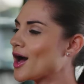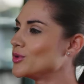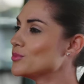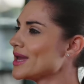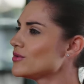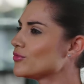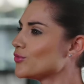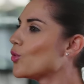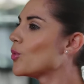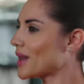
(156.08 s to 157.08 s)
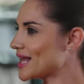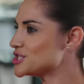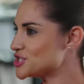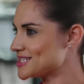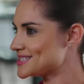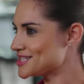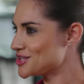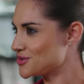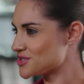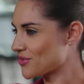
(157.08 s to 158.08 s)
You made four pledges,
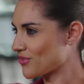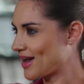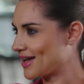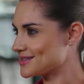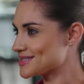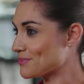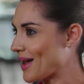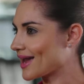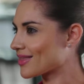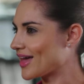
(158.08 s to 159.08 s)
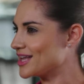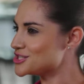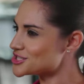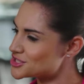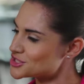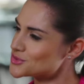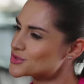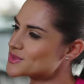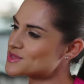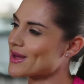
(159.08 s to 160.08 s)
didn't you, to the fans back then? Just
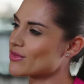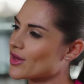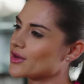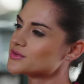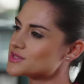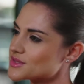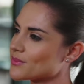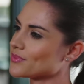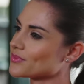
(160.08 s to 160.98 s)
talk to us about those.